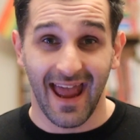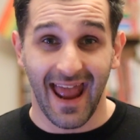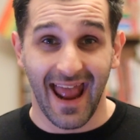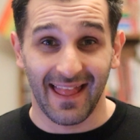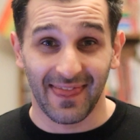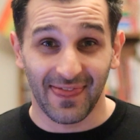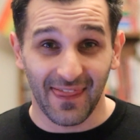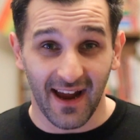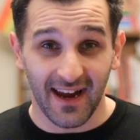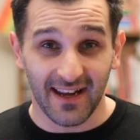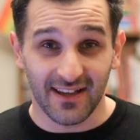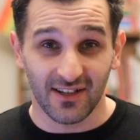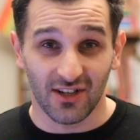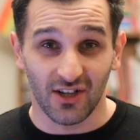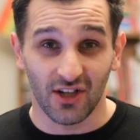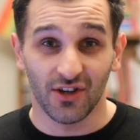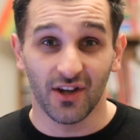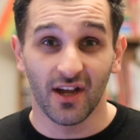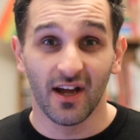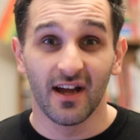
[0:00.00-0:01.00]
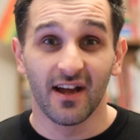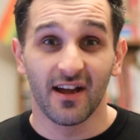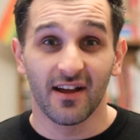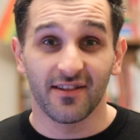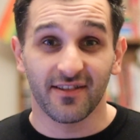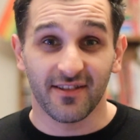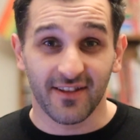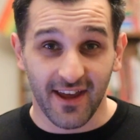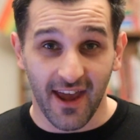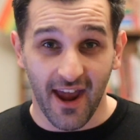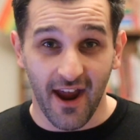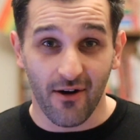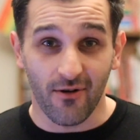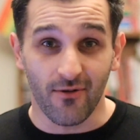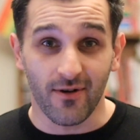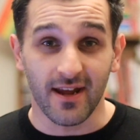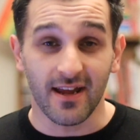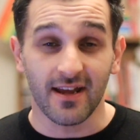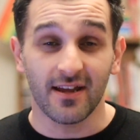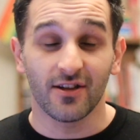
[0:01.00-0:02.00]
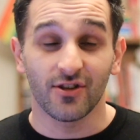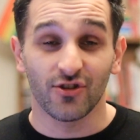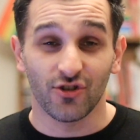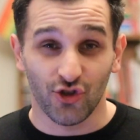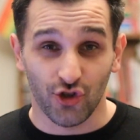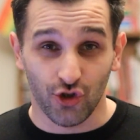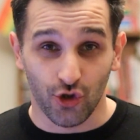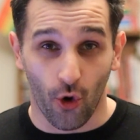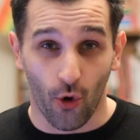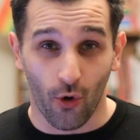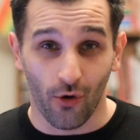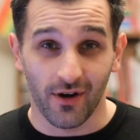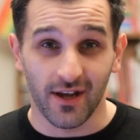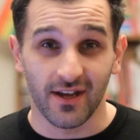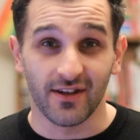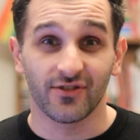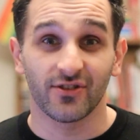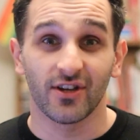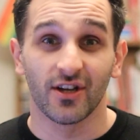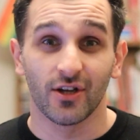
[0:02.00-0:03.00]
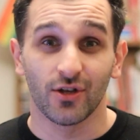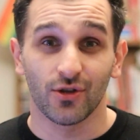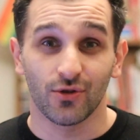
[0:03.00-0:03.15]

entitled Scary Stories